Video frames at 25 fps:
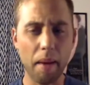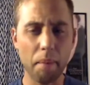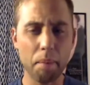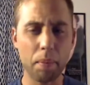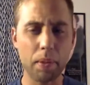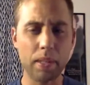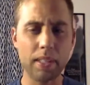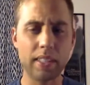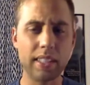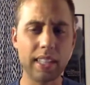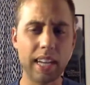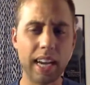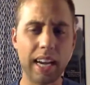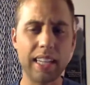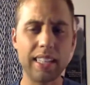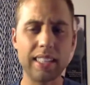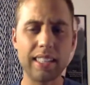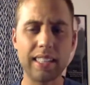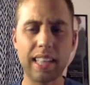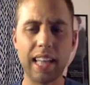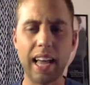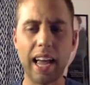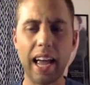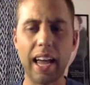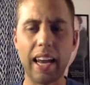besides
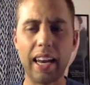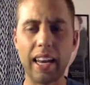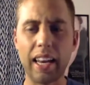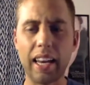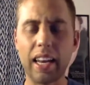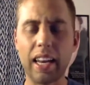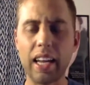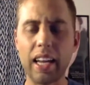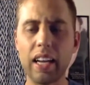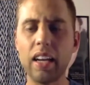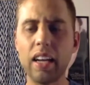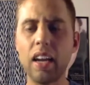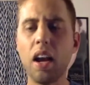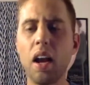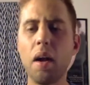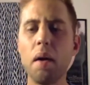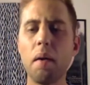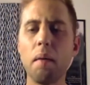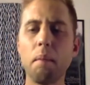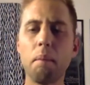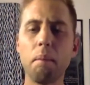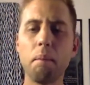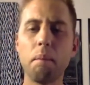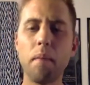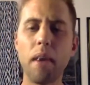the editing
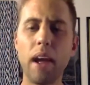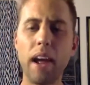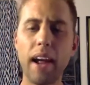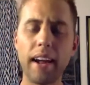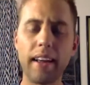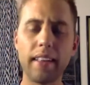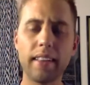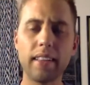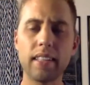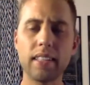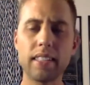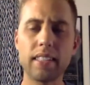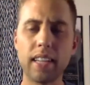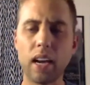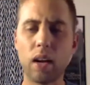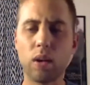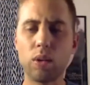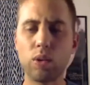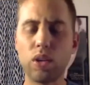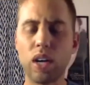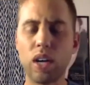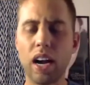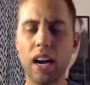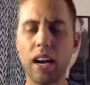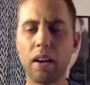and the
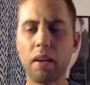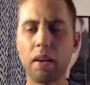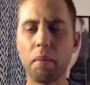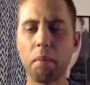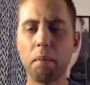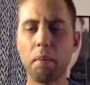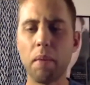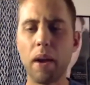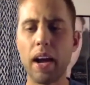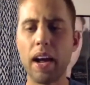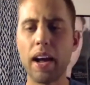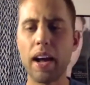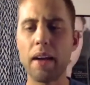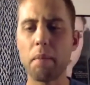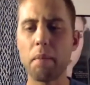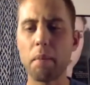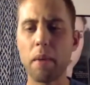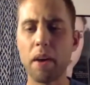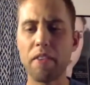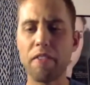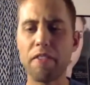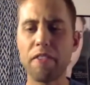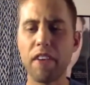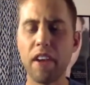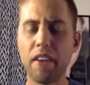soundtrack, my
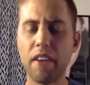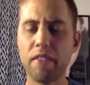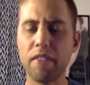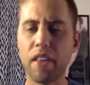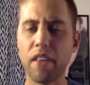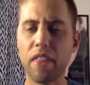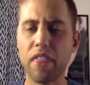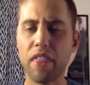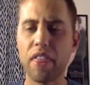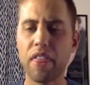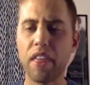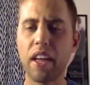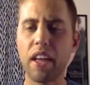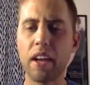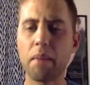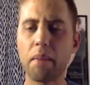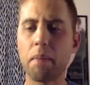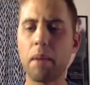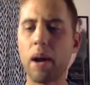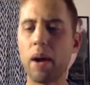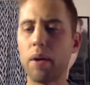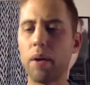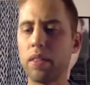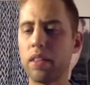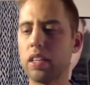favorite thing
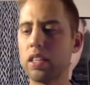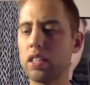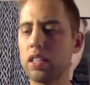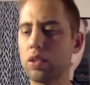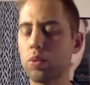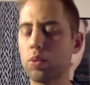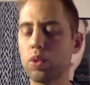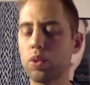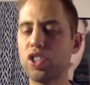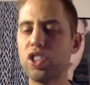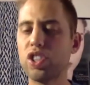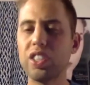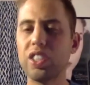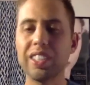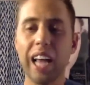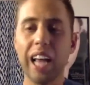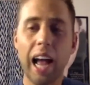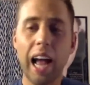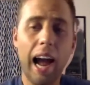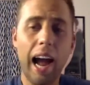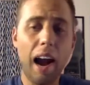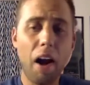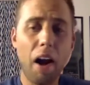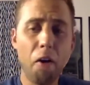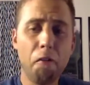about this was just
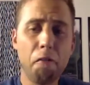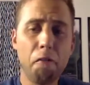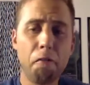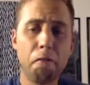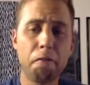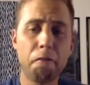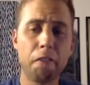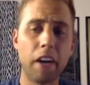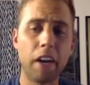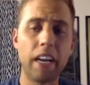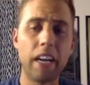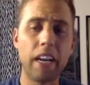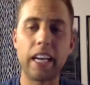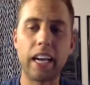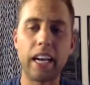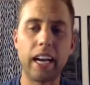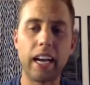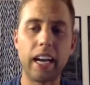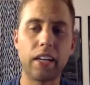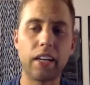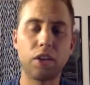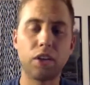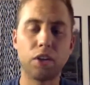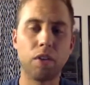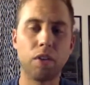how funny
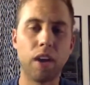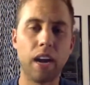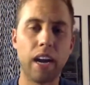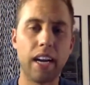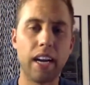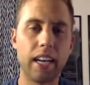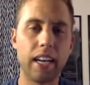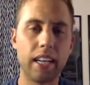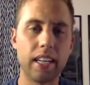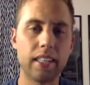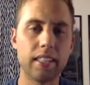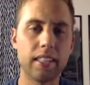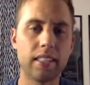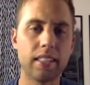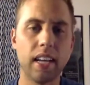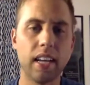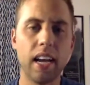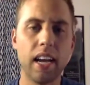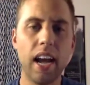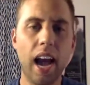Edgar Wright is.